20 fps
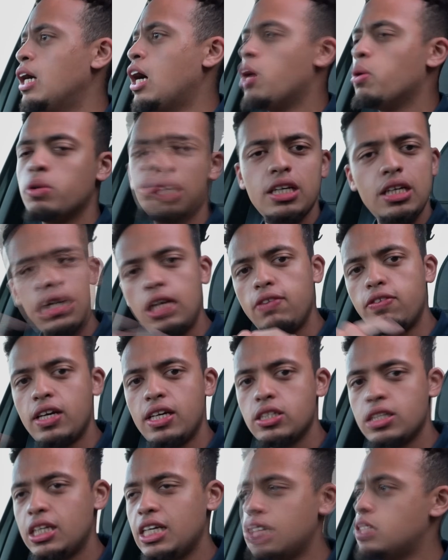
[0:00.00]
I'm going to leave
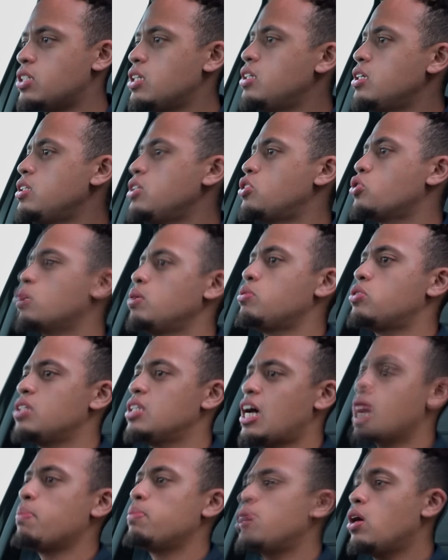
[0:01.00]
his links in the description
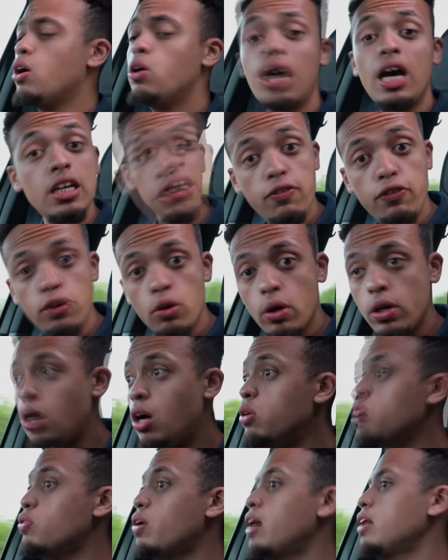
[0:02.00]
down below. And if you're an
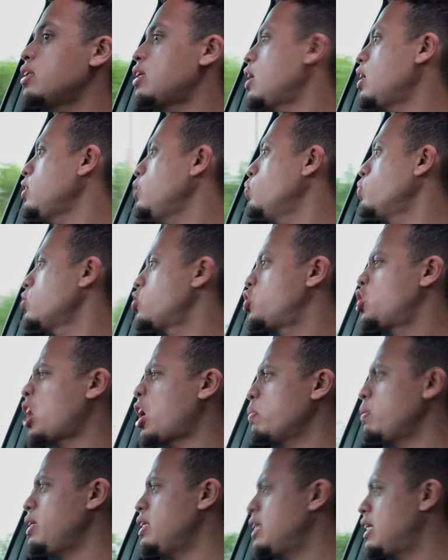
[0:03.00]
owner out there and you want to
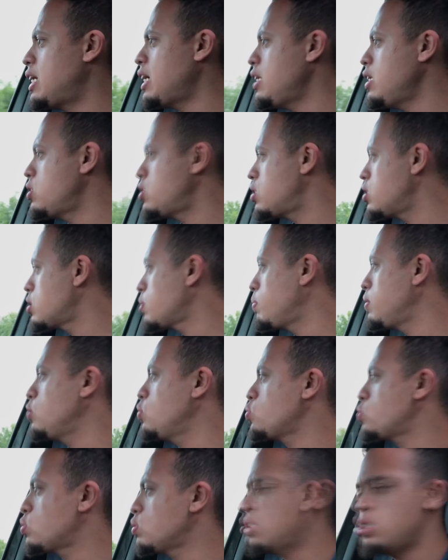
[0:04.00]
chuck me the keys to some of
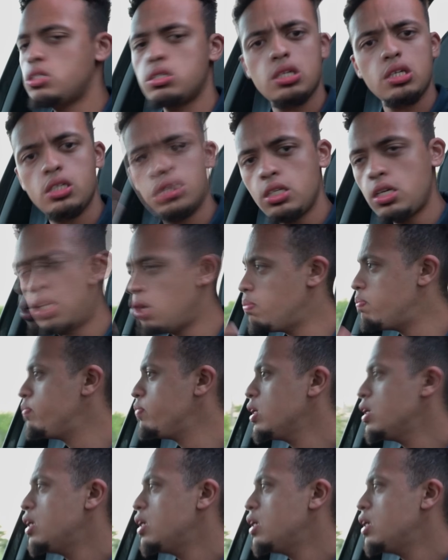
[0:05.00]
your toys, then um,